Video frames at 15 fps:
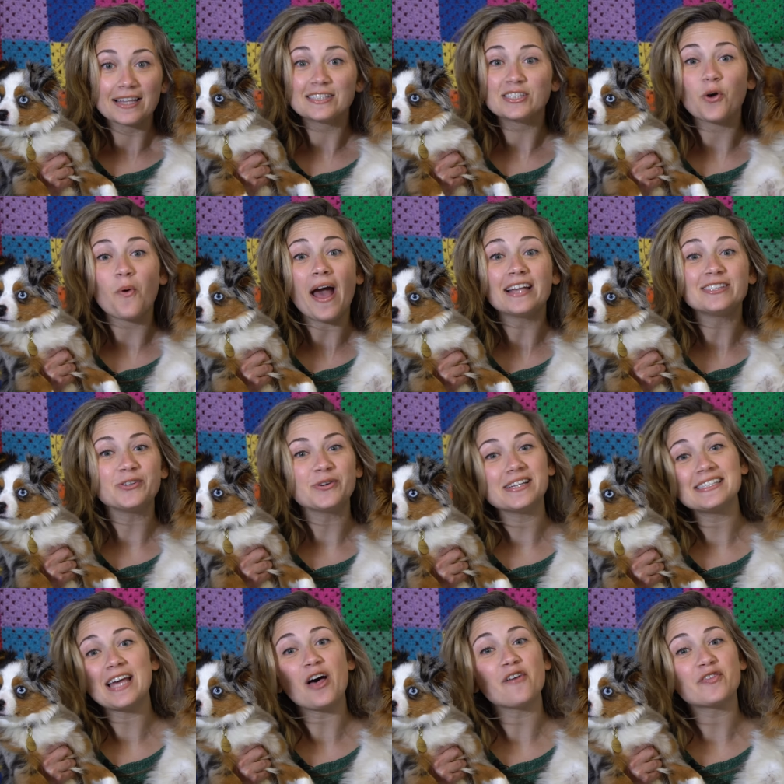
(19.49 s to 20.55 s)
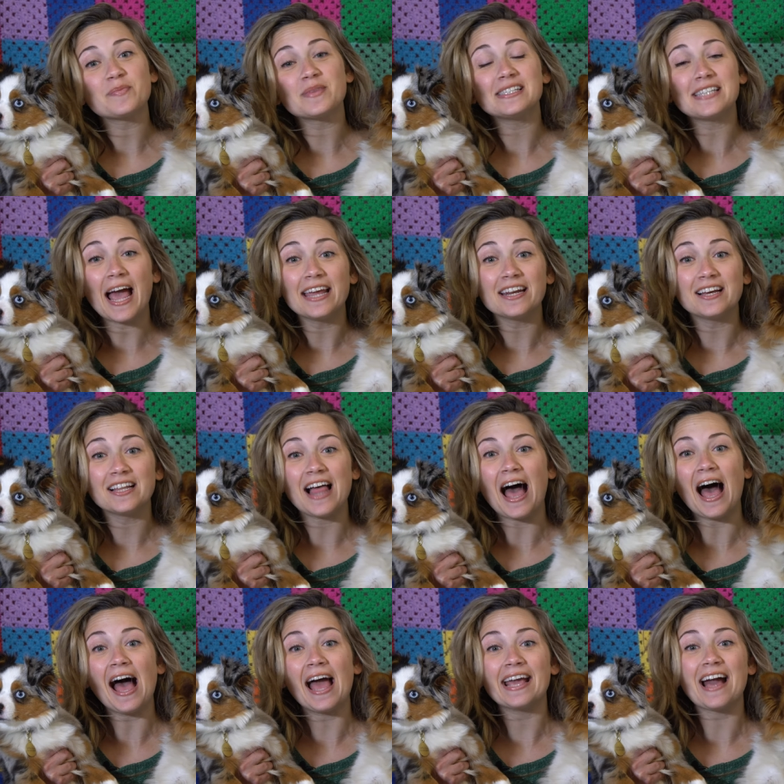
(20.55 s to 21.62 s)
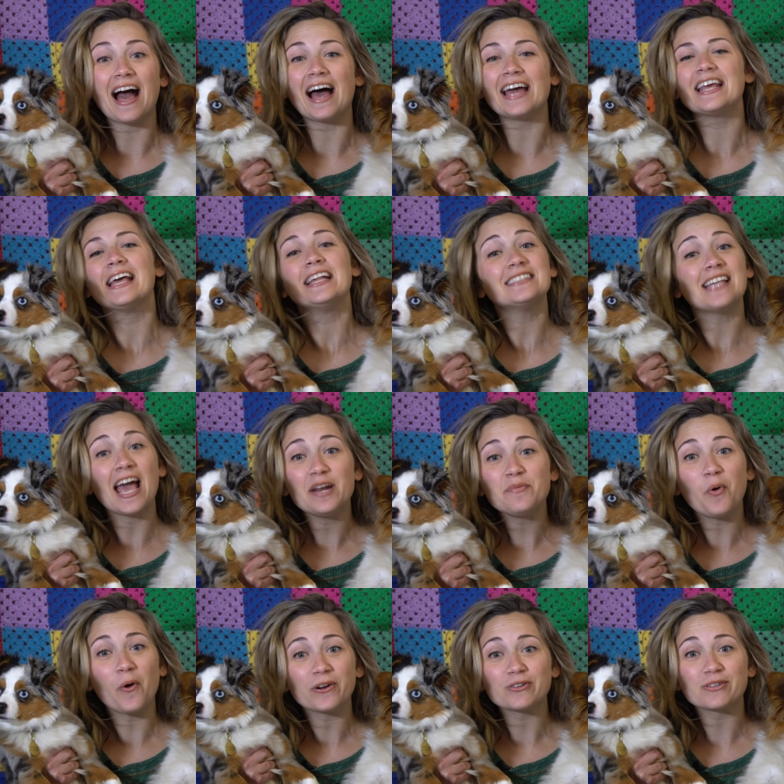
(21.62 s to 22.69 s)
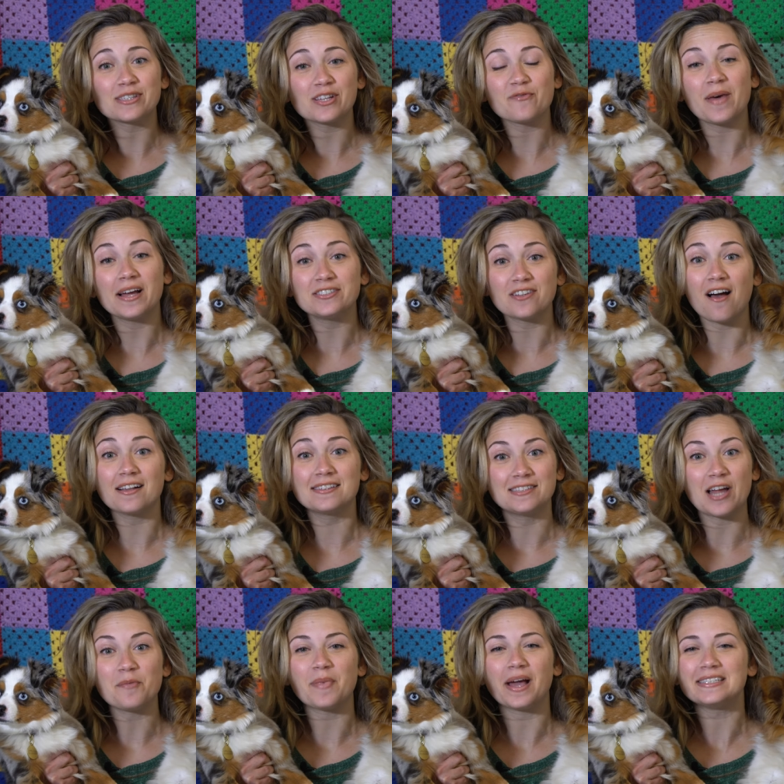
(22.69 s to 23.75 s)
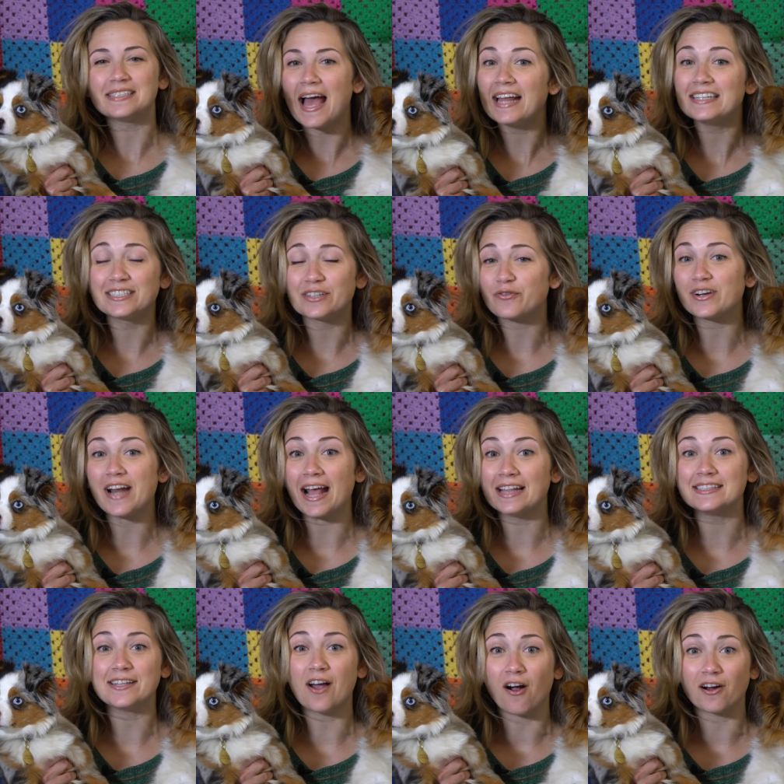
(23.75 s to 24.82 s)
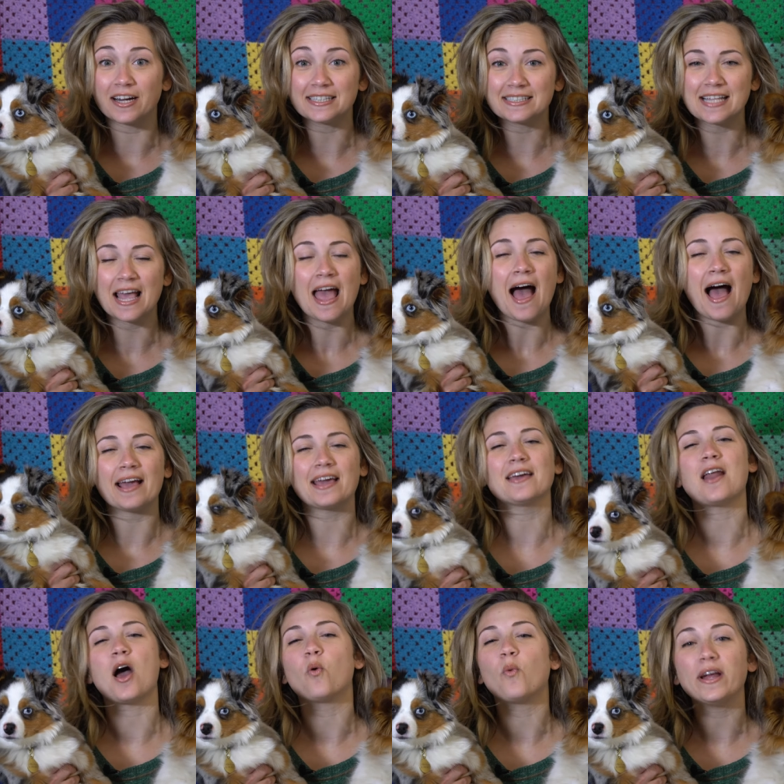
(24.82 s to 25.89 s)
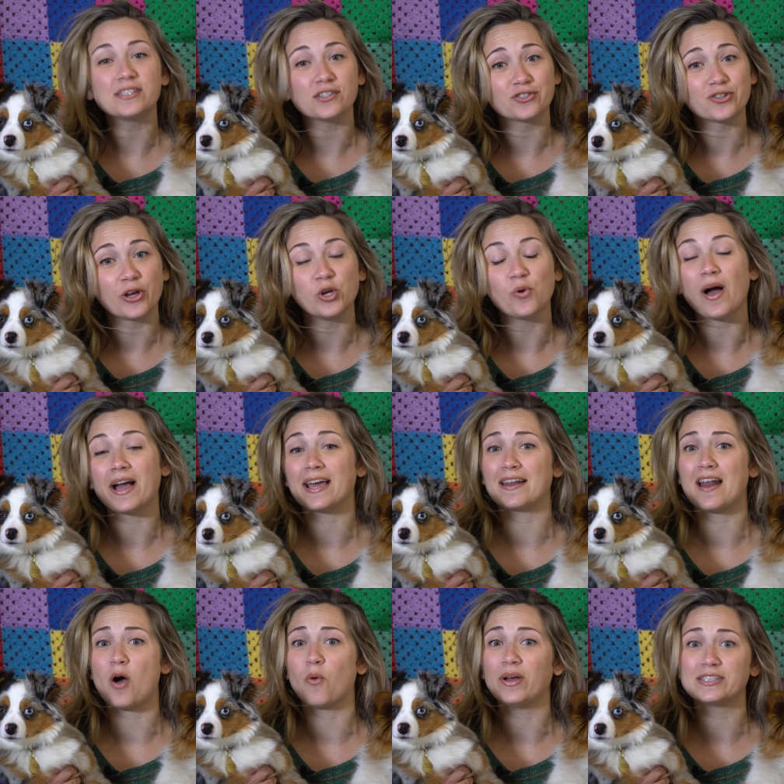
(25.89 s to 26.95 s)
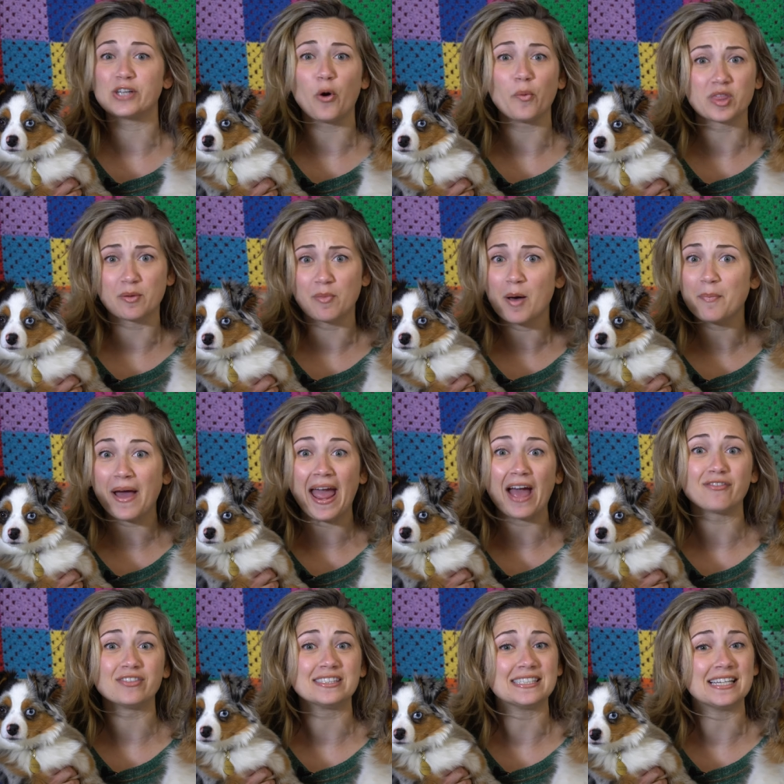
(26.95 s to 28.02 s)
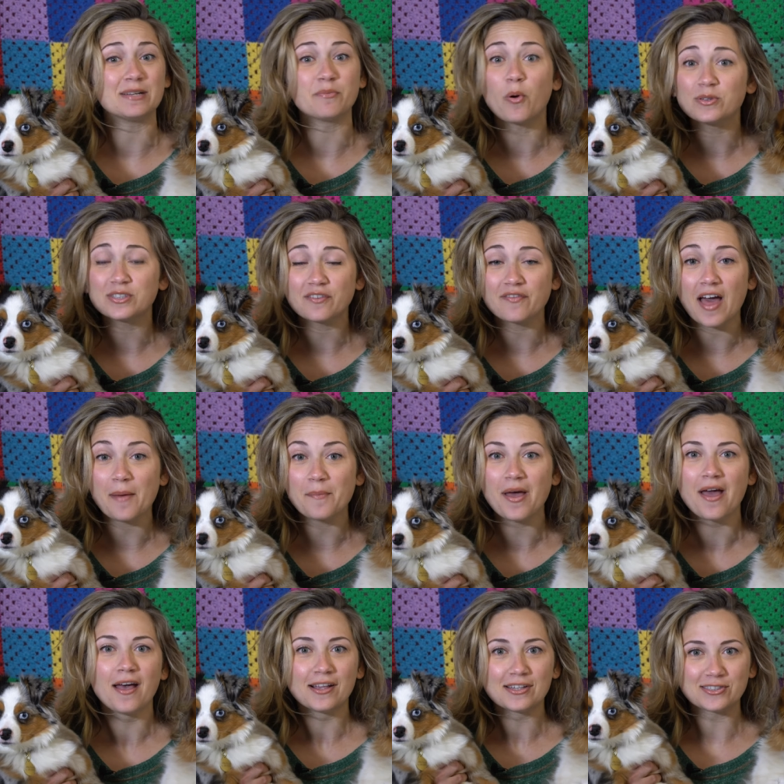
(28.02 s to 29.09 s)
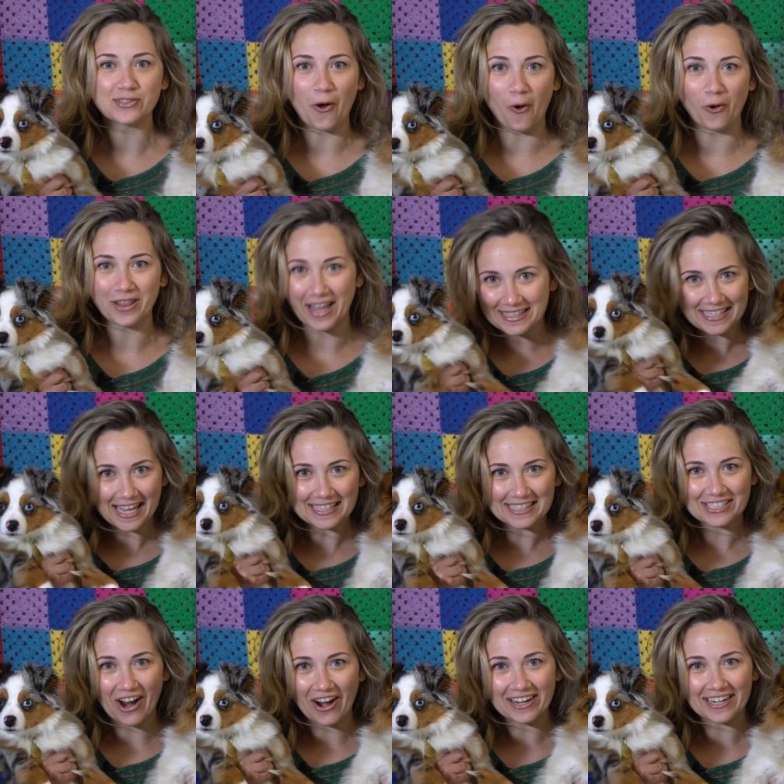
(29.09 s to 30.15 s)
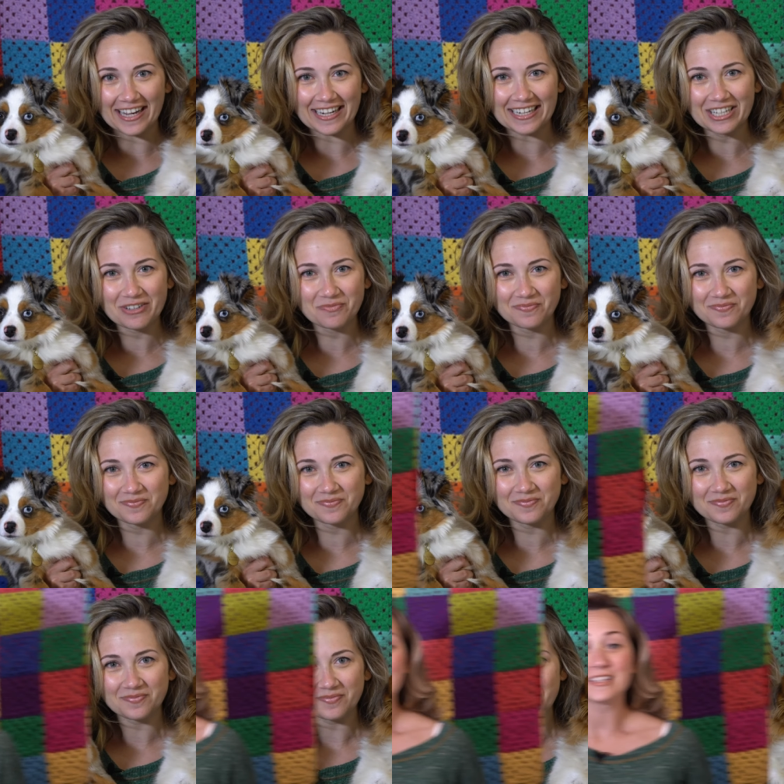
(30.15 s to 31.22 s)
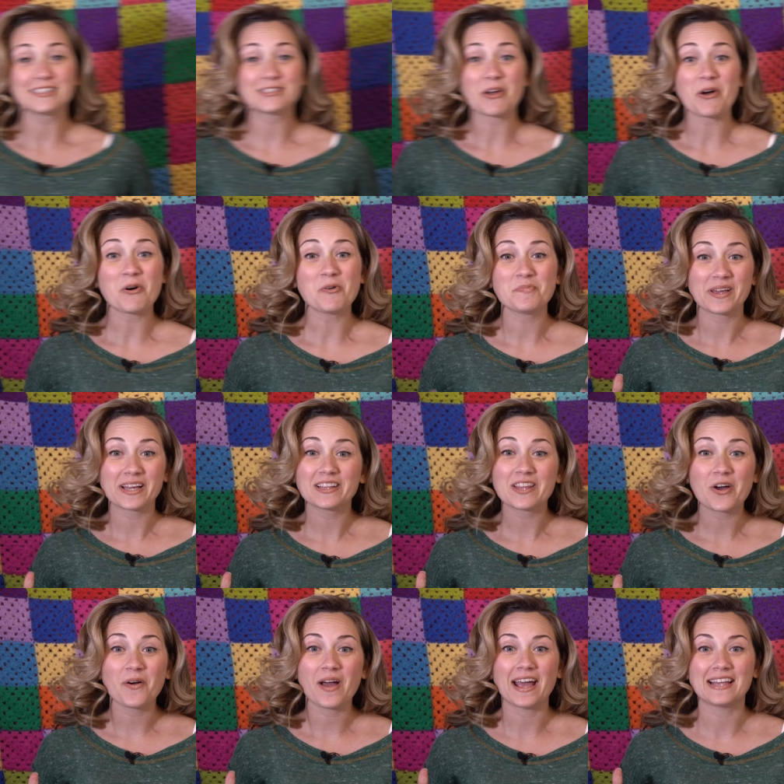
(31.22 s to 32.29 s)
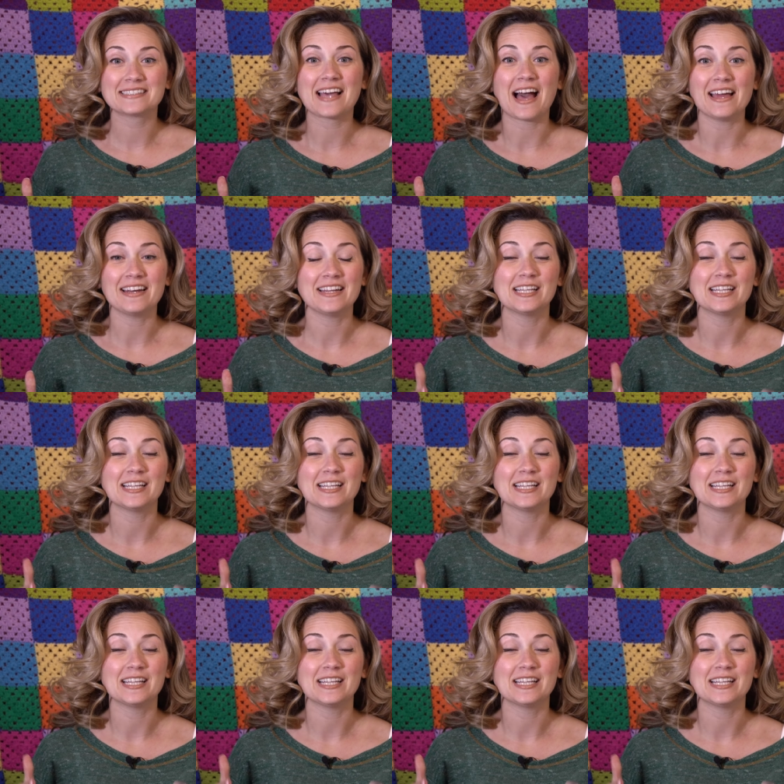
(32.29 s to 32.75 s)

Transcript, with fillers: So as you can tell from the title, I got 10 portraits of my dogs done by 10 different Etsy artists. I cannot wait to show you. I cannot wait to open them up. I haven't seen most of them. So let's get started. So Michelo has gotten